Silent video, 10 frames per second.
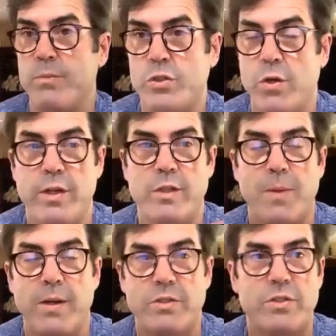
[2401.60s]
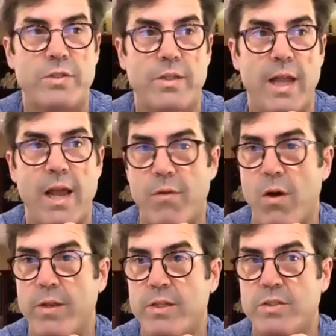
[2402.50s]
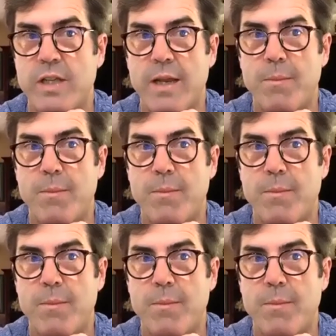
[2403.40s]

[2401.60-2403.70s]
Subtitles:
sure these players, they have all these same